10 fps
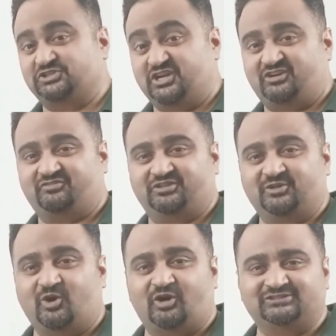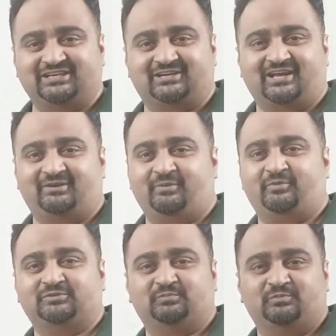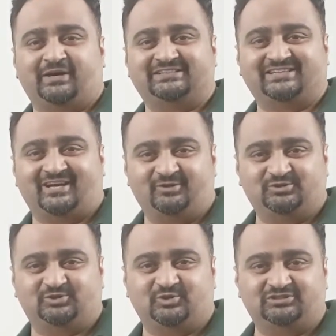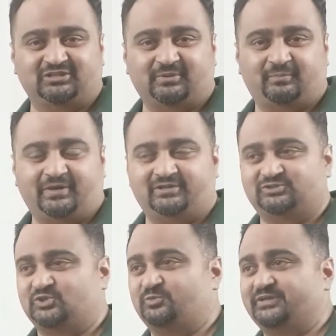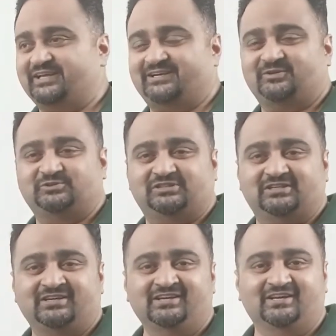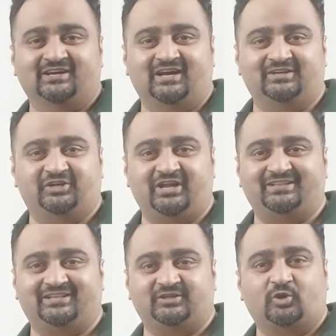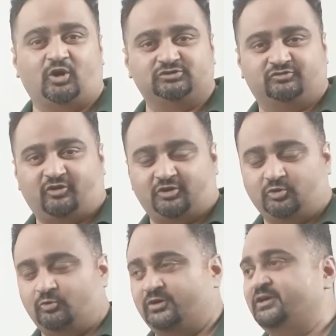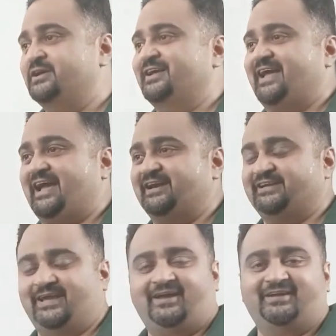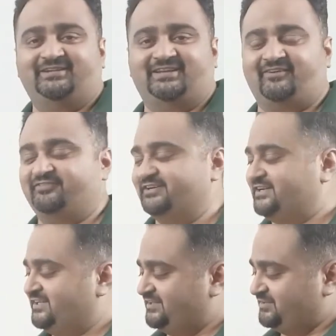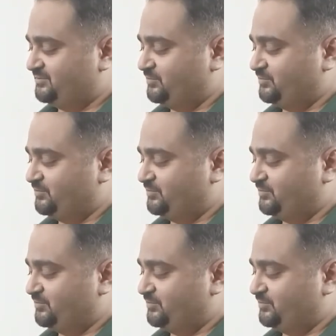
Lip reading: a drink of the gods. That I remember my childhood stories that my parents told me, that it was the drink that the gods fought over. And yeah, it definitely